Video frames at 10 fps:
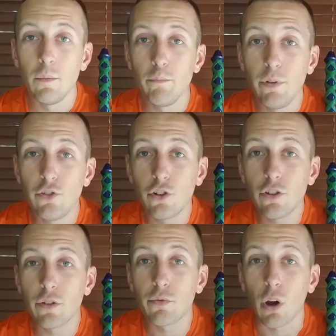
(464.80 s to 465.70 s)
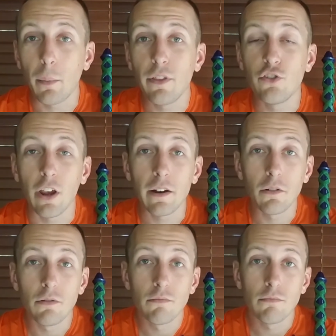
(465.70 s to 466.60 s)
Be sure to subscribe to the
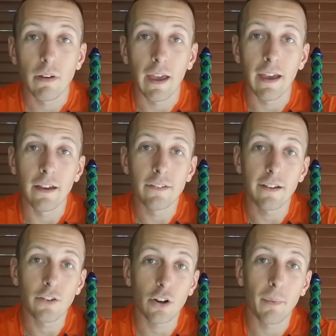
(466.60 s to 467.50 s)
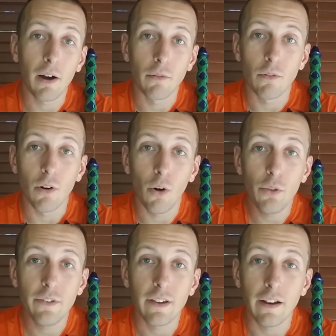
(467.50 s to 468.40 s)
channel as I talk about all
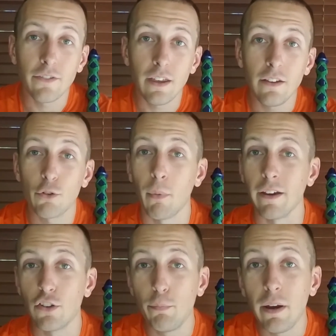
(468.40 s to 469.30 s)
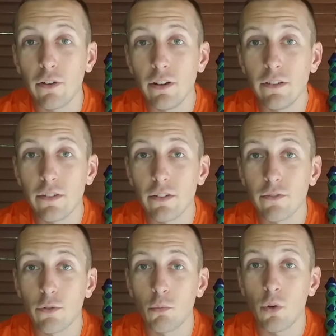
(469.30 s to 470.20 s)
these kind of things from my experience
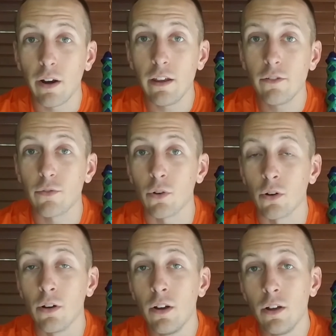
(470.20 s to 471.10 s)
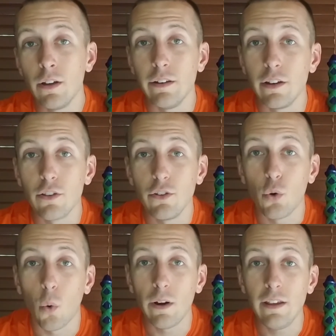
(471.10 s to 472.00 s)
from running for nearly
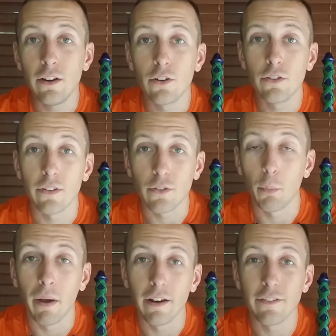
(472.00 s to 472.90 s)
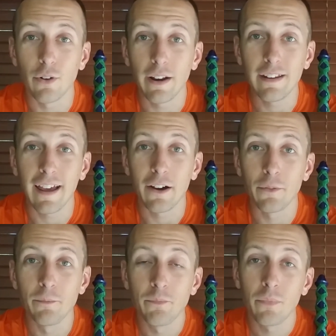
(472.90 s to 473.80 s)
20 years of competitive running
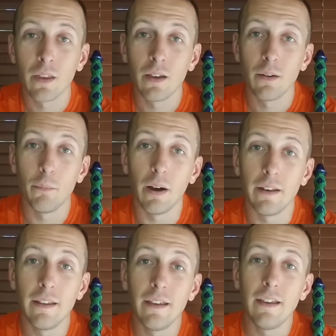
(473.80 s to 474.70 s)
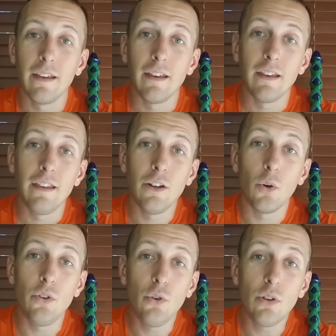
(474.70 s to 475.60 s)
now. But, you know,
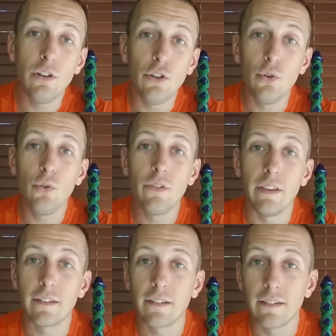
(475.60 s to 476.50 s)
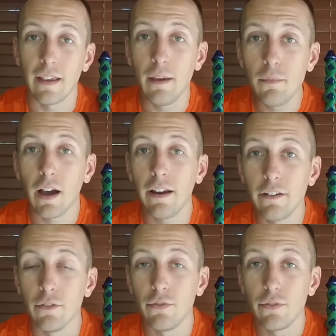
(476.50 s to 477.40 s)
you can use this same kind
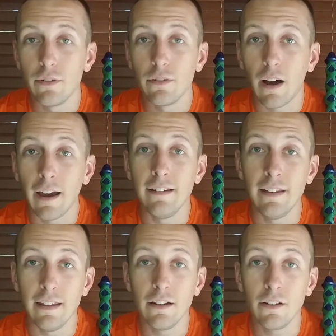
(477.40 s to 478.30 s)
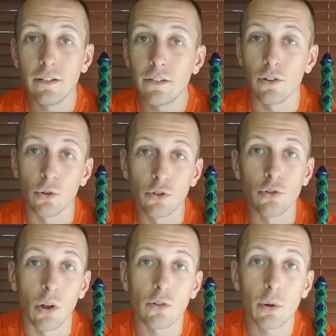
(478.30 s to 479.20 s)
of idea to learn your
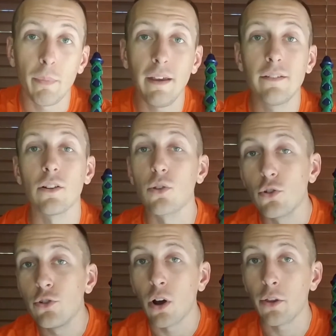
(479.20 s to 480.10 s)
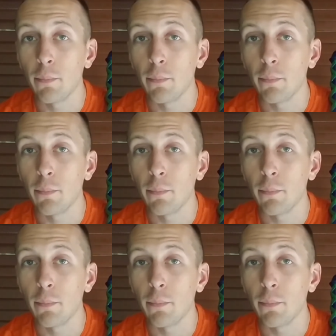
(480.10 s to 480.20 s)
long run pace, to learn your other